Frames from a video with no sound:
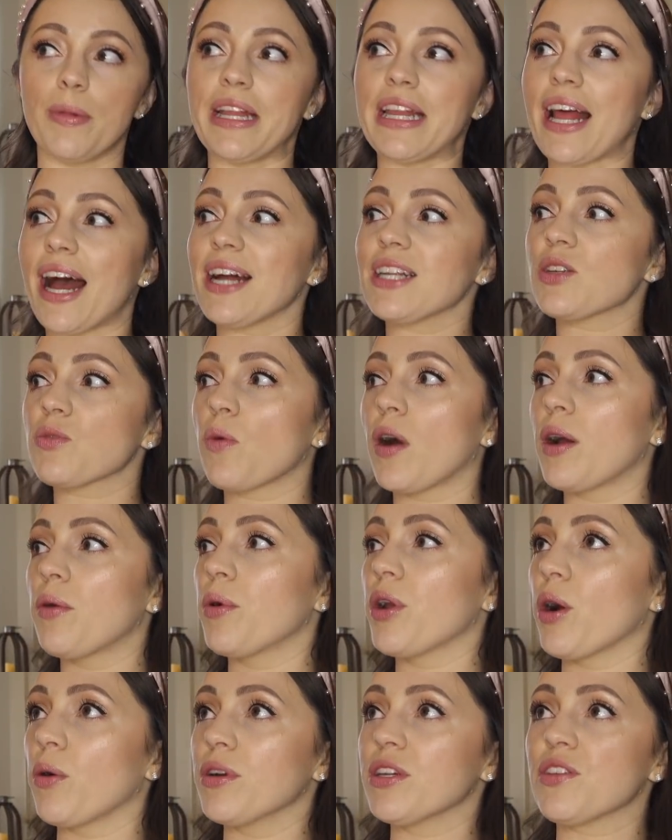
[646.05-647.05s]
And that's why
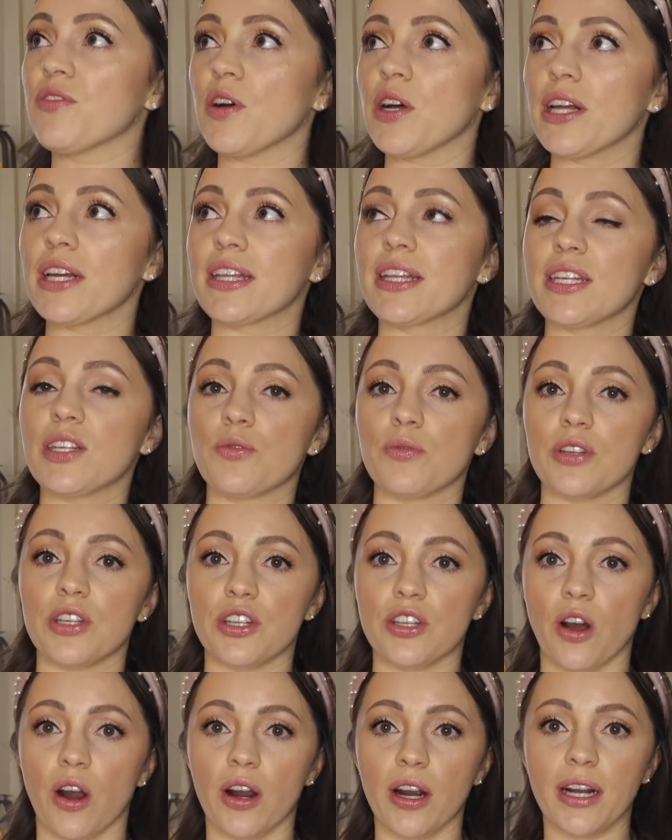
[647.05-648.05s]
we always felt like this was
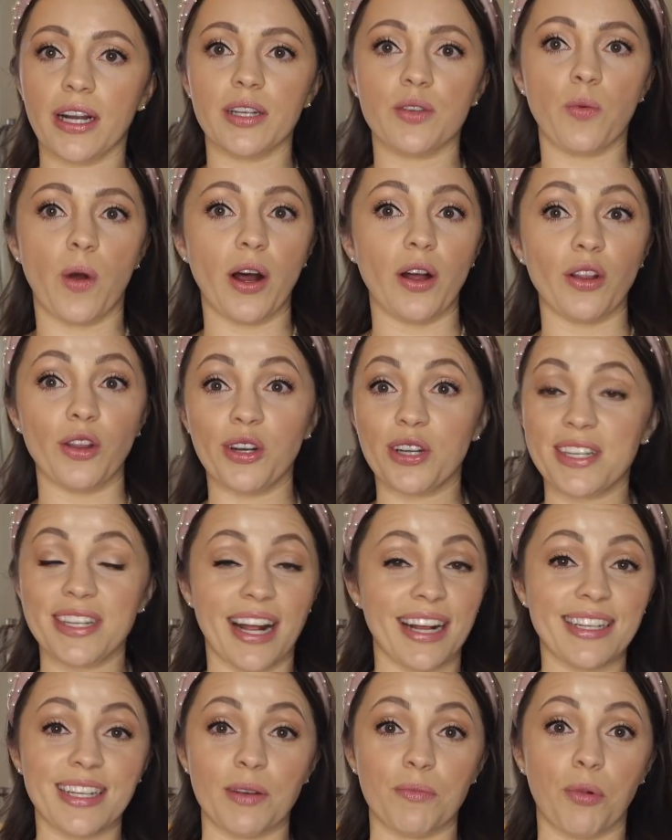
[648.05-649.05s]
dark, because while it looks
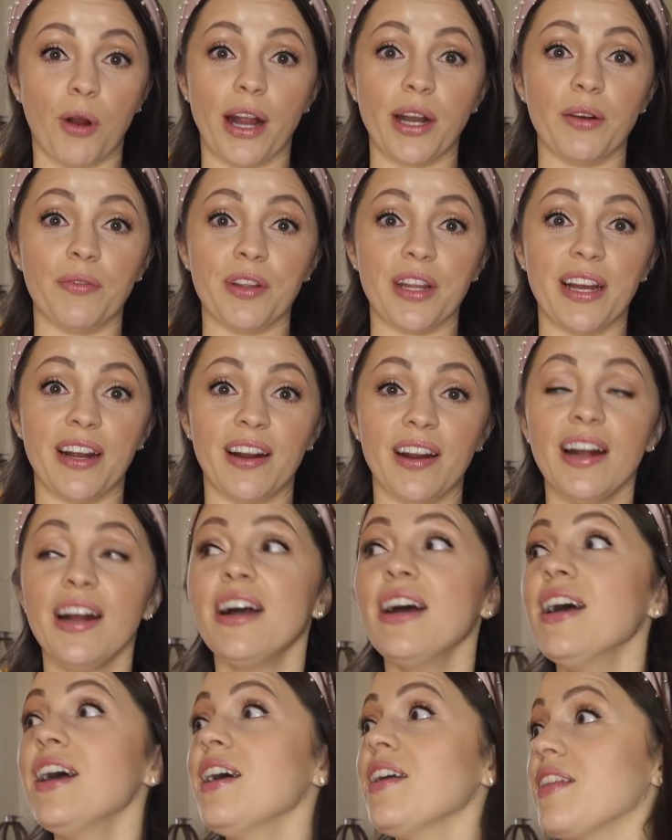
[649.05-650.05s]
nice and bright over there,
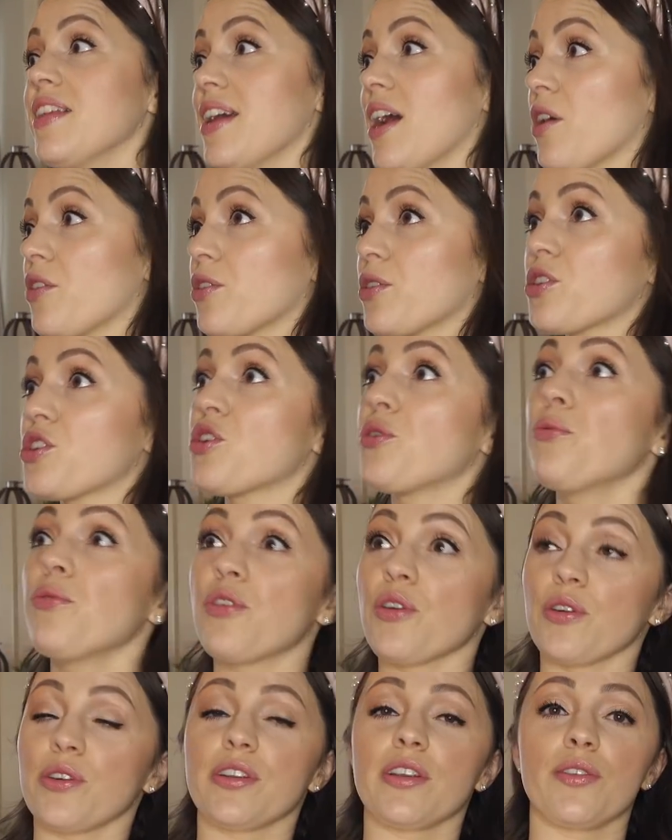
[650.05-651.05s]
the other two
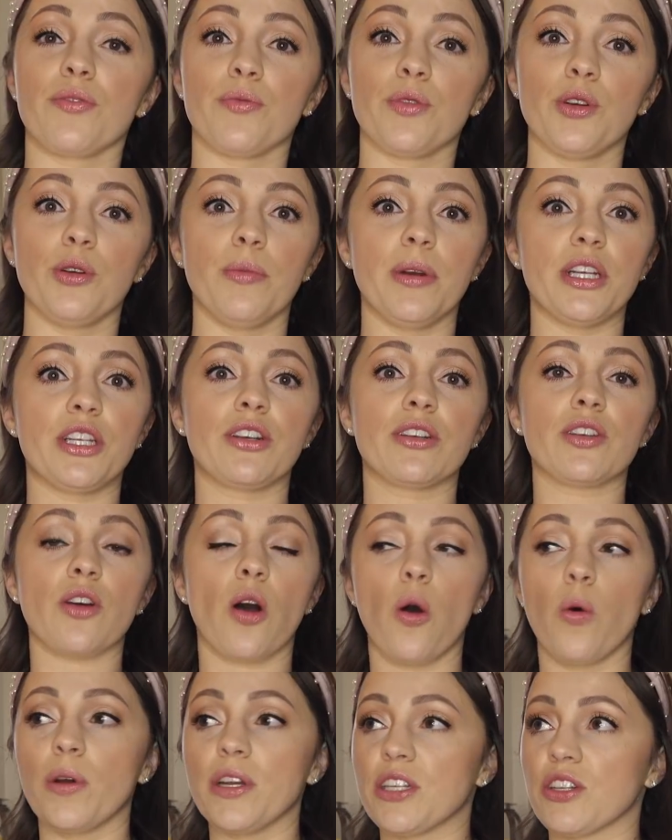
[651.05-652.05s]
thirds of the room is just
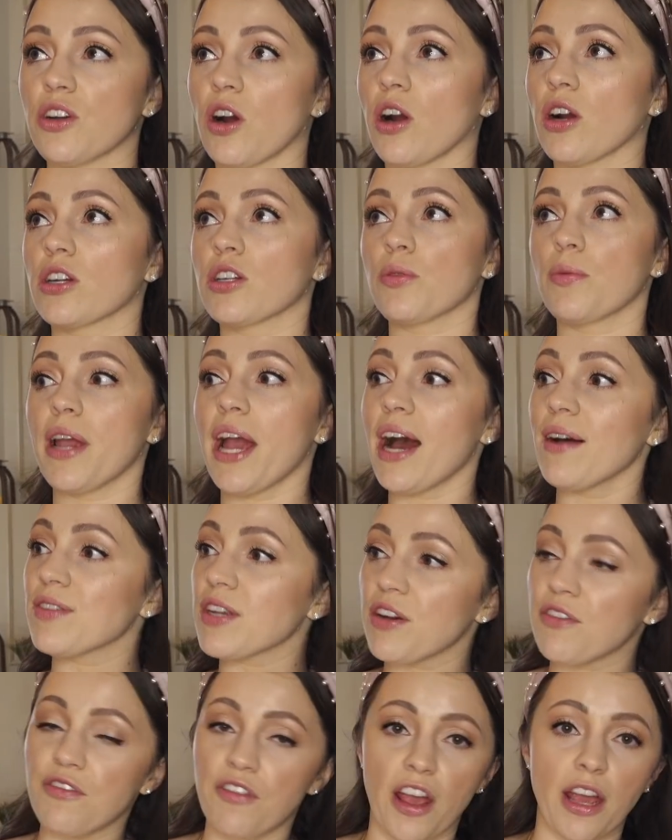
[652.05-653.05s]
always dark. So we have to
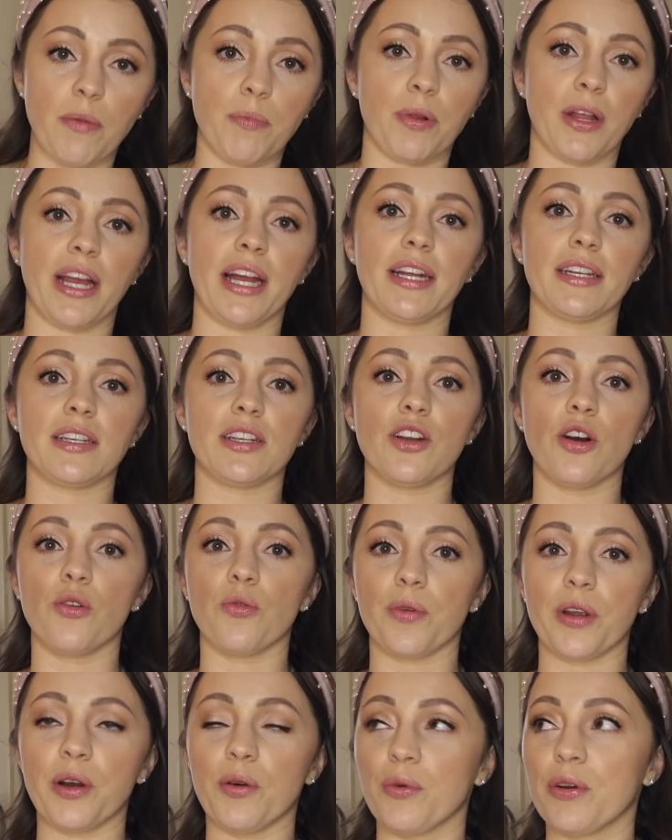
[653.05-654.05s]
have fake plants, no
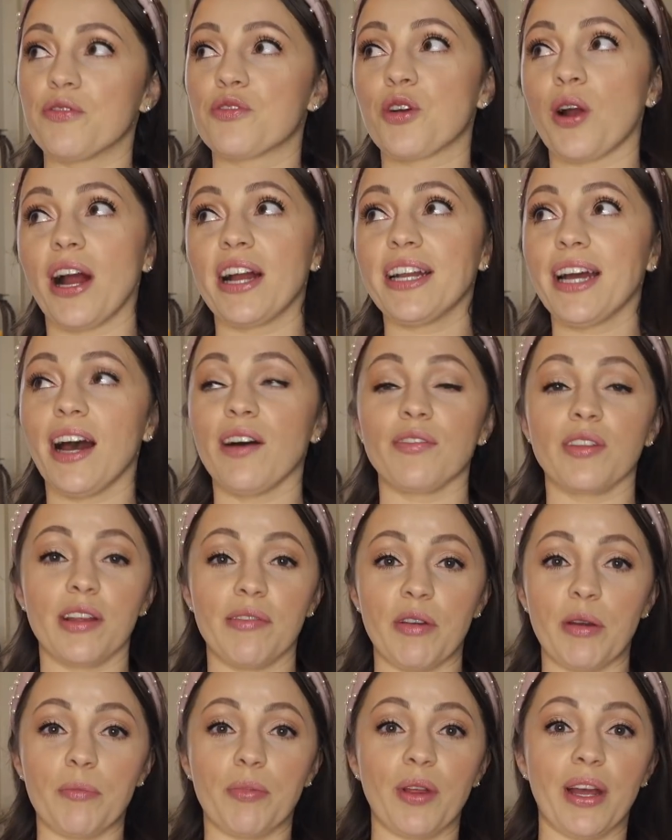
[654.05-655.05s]
real, we've tried to have
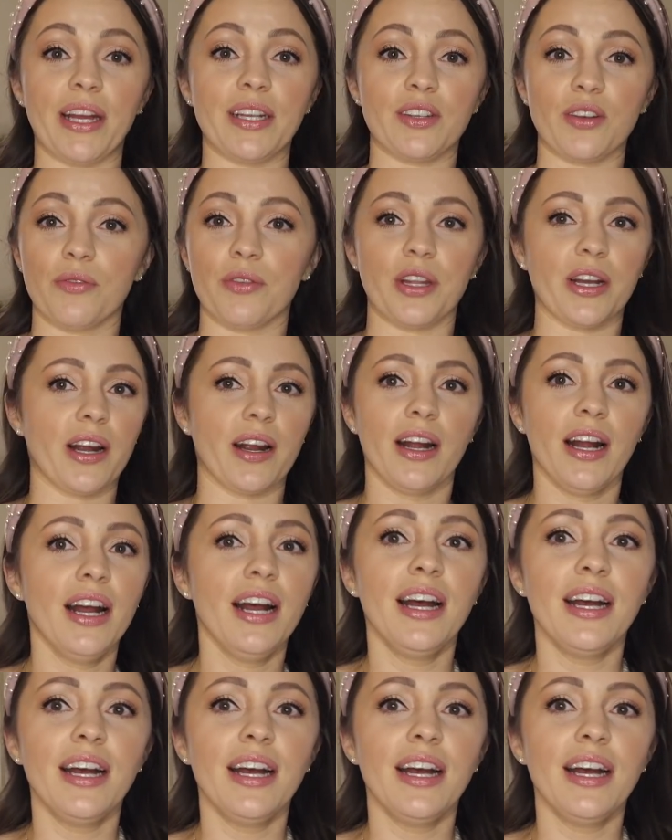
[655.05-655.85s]
living plants over there.